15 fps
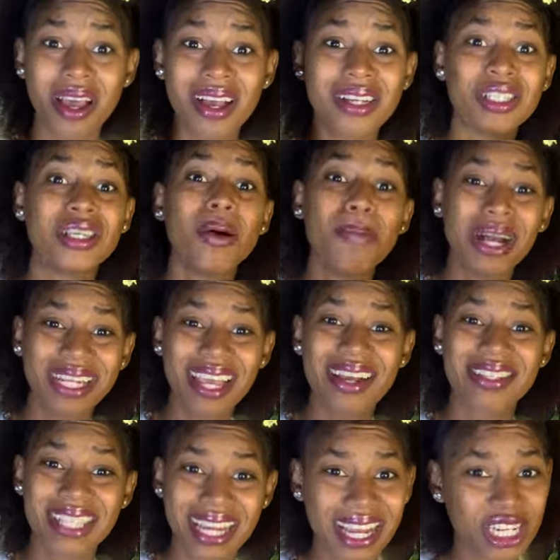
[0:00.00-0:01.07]
somebody
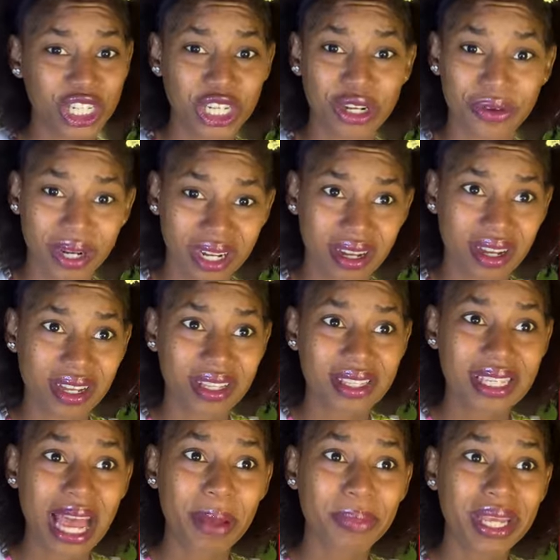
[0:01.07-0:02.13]
else's Akashic
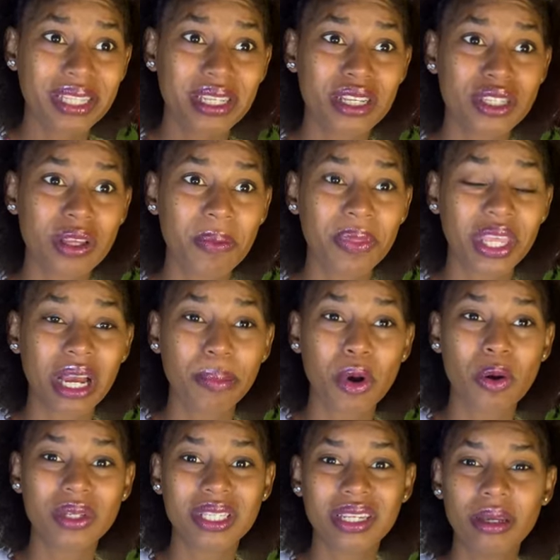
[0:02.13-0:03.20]
records. I'm getting something
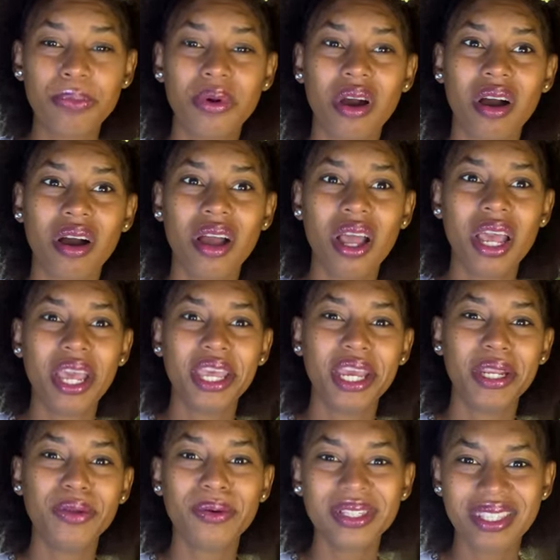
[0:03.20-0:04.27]
about Libra.
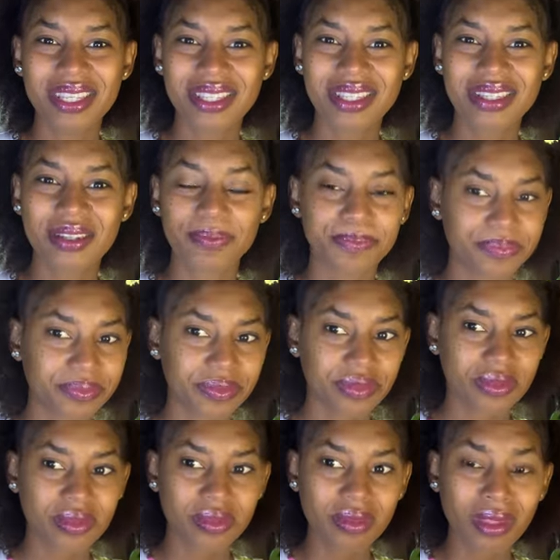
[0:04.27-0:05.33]
You notice,
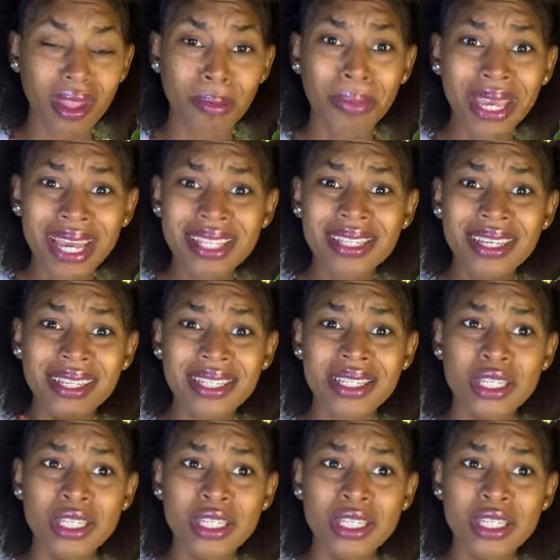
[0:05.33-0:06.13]
me getting this